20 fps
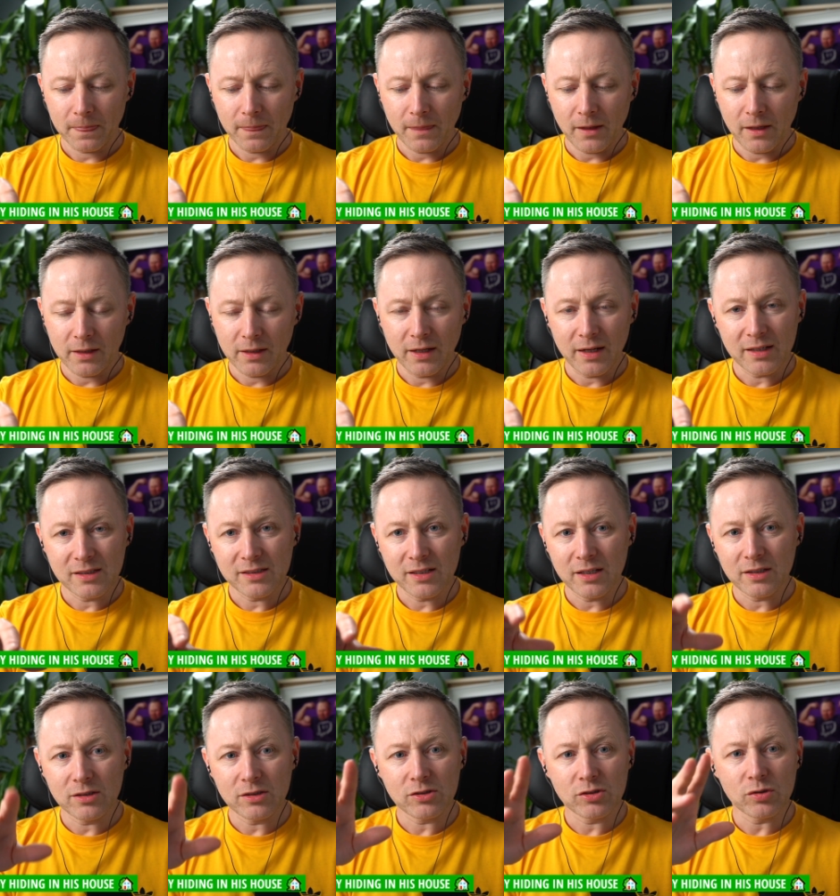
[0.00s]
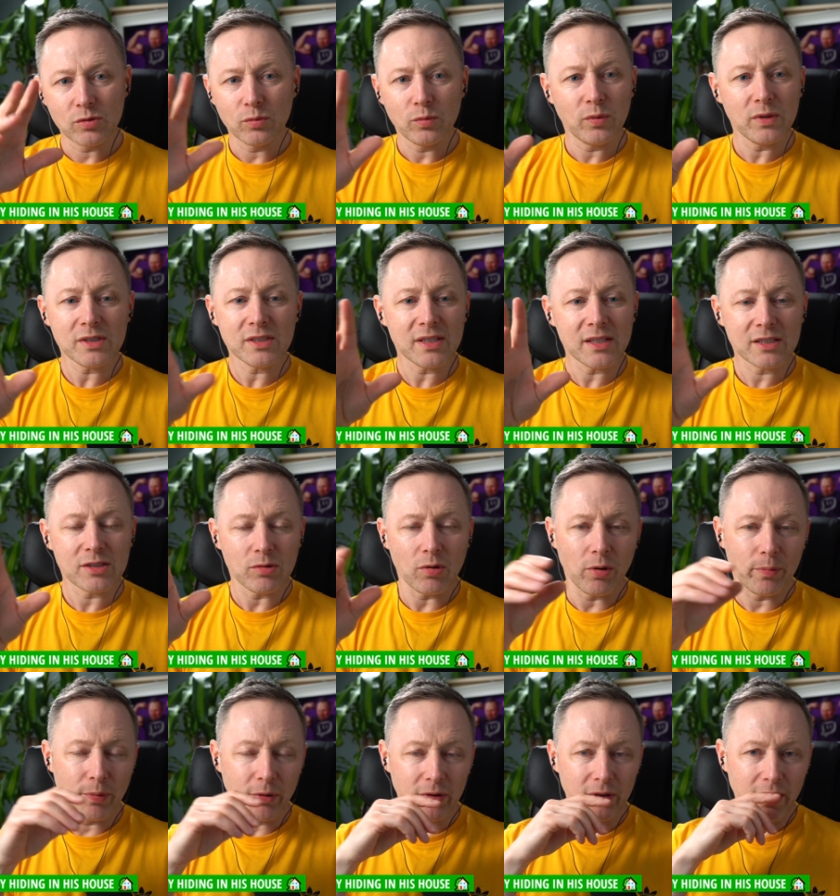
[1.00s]
And Craig said, so what's this all
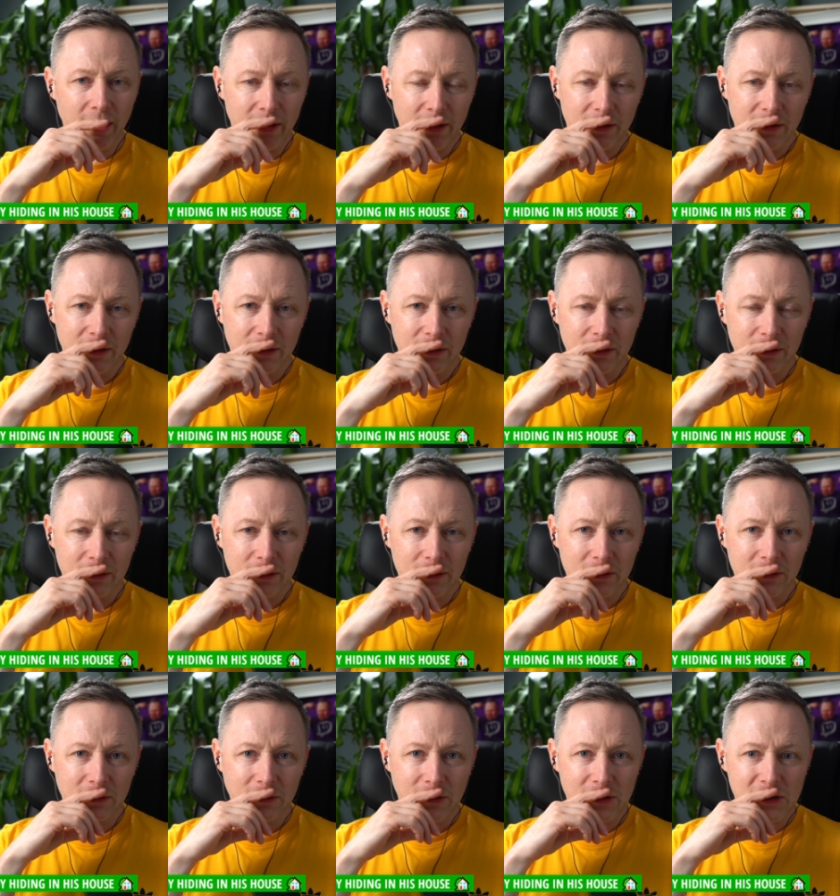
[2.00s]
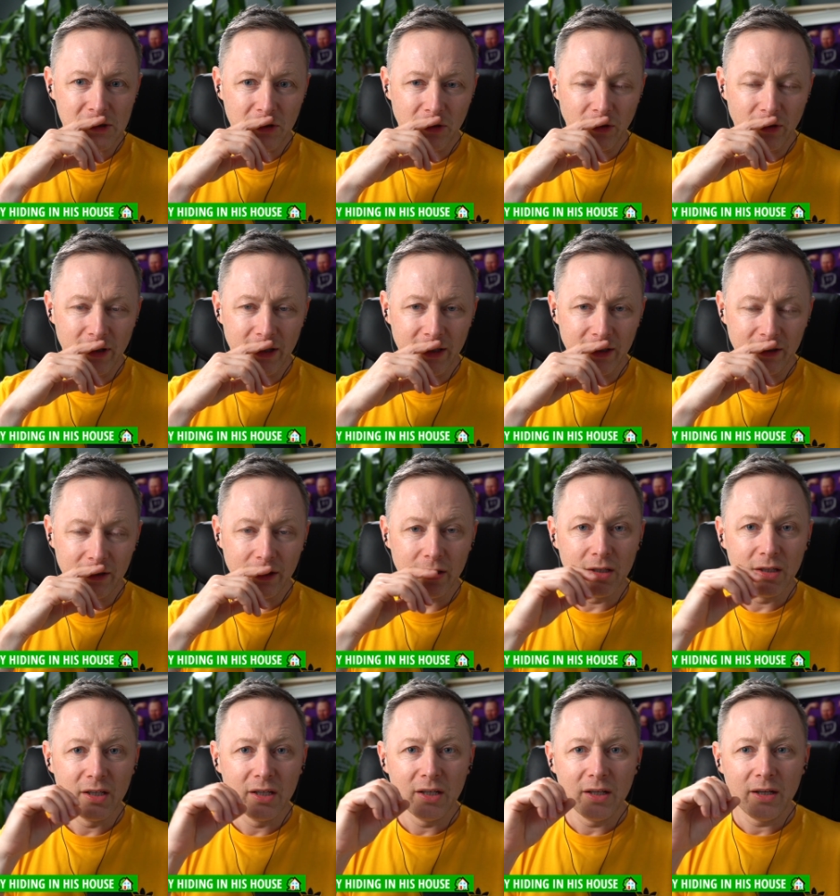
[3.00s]
about then? What's going on here?
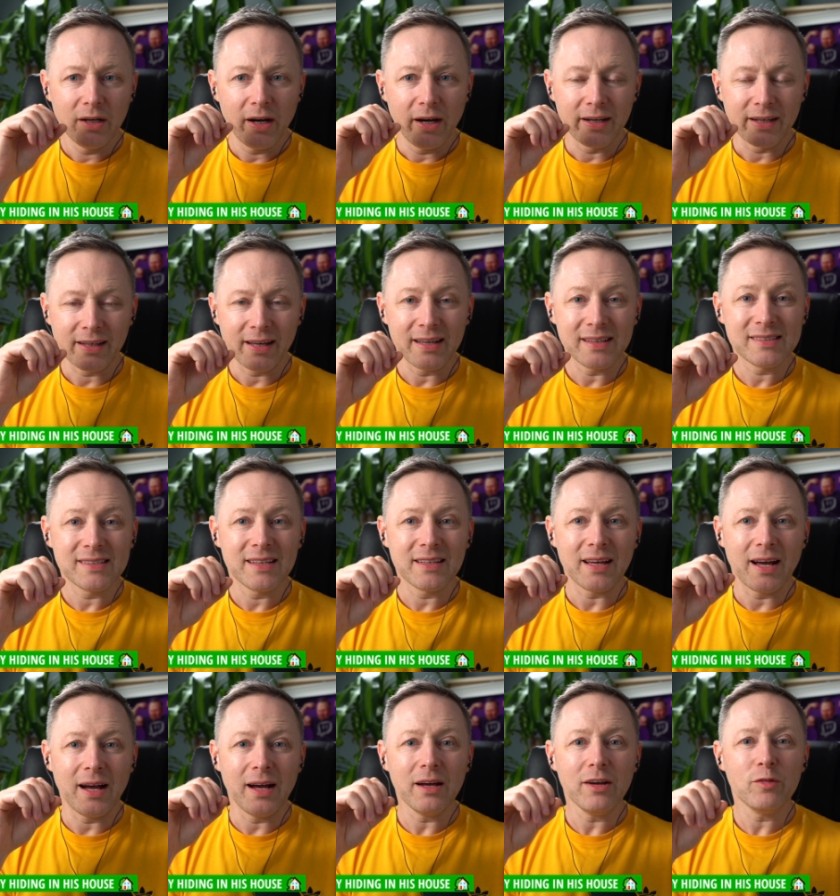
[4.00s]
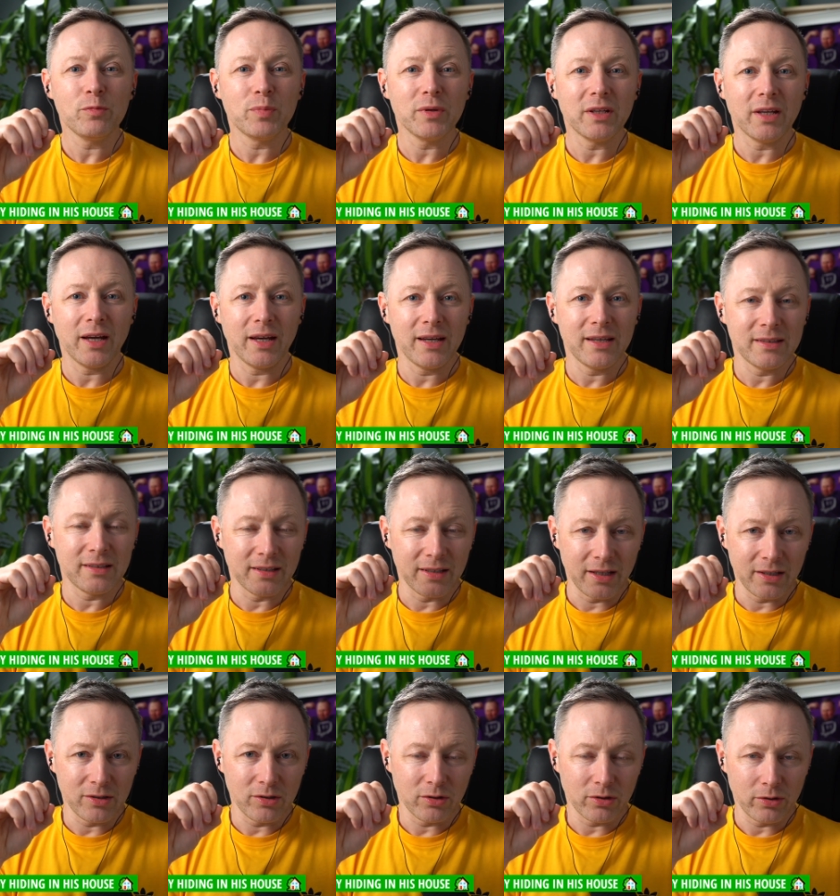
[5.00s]
And the guy said, I have been hiding
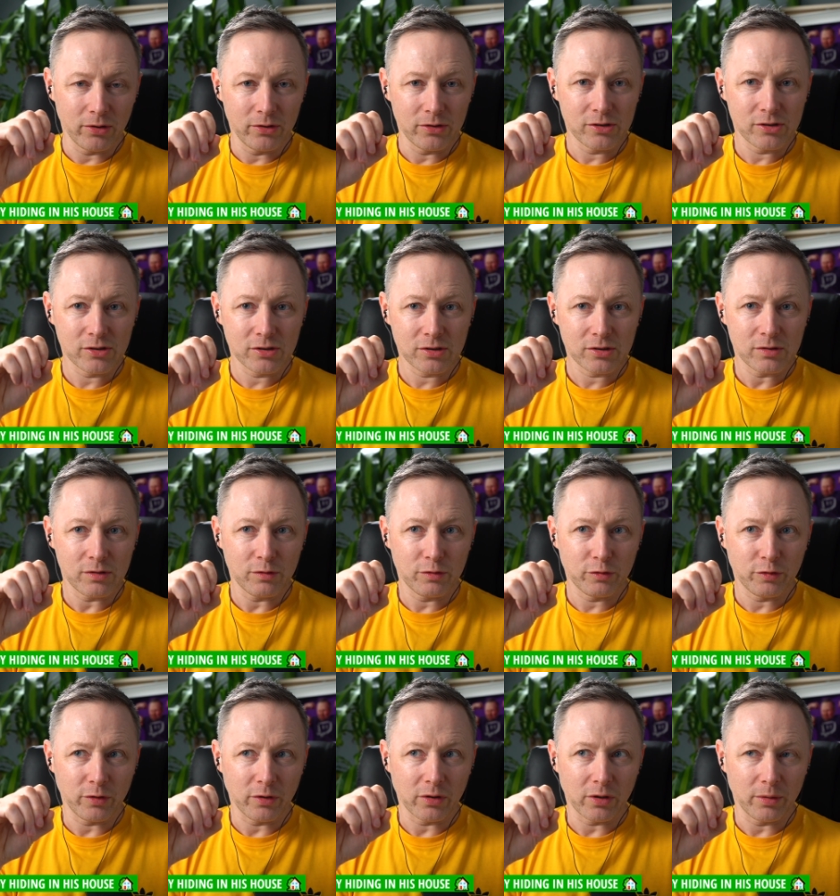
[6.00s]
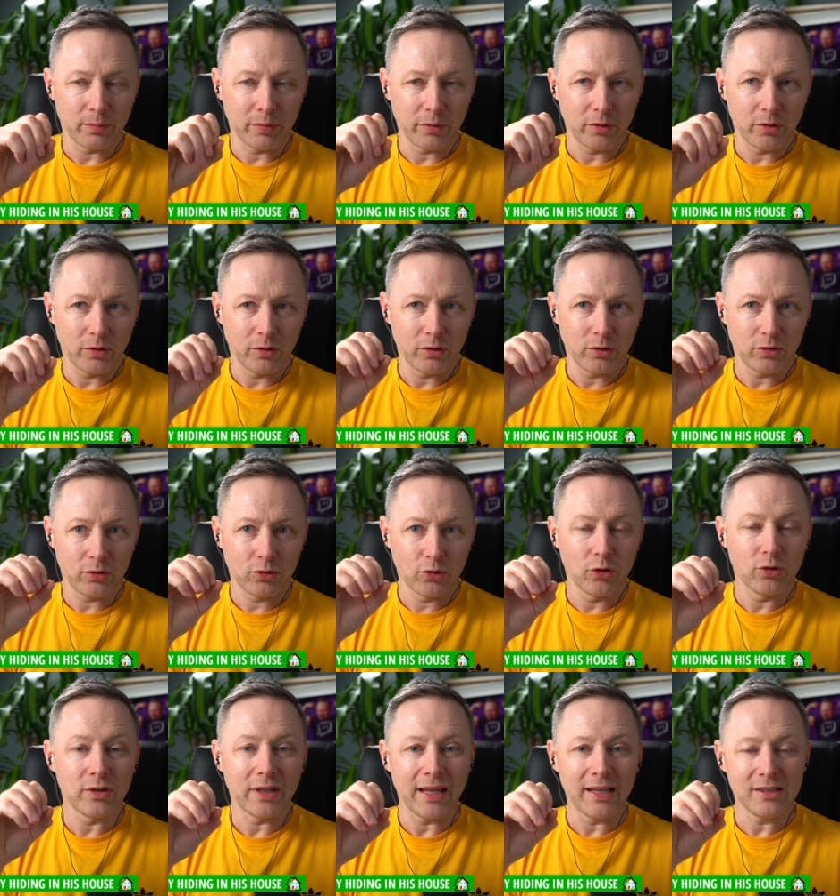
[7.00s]
in your house for about two
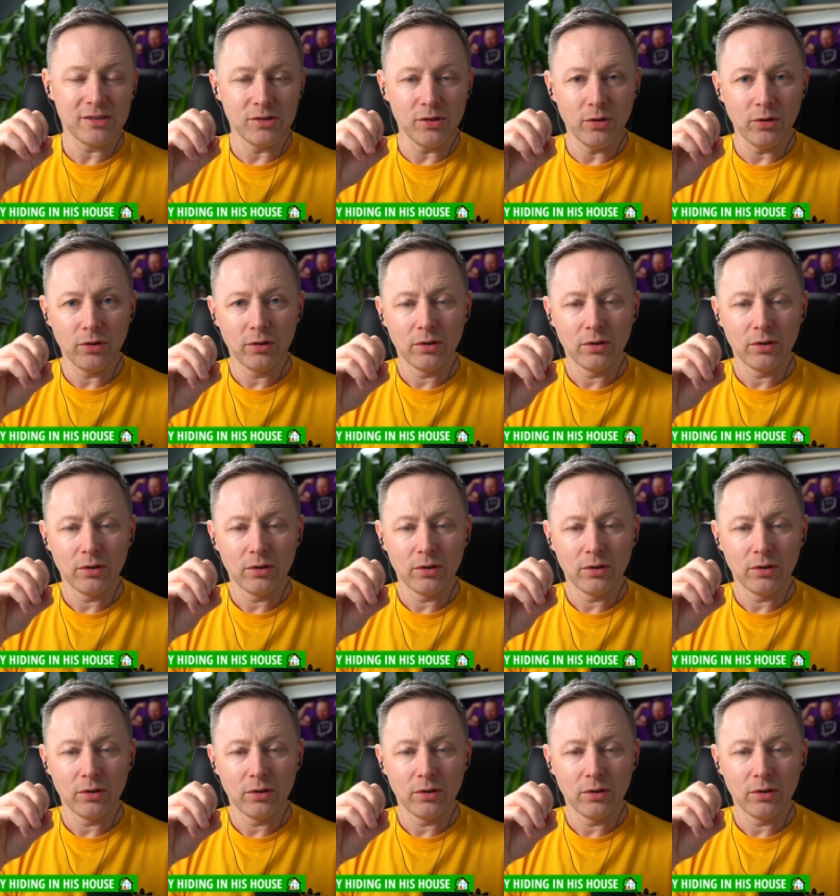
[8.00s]
days now.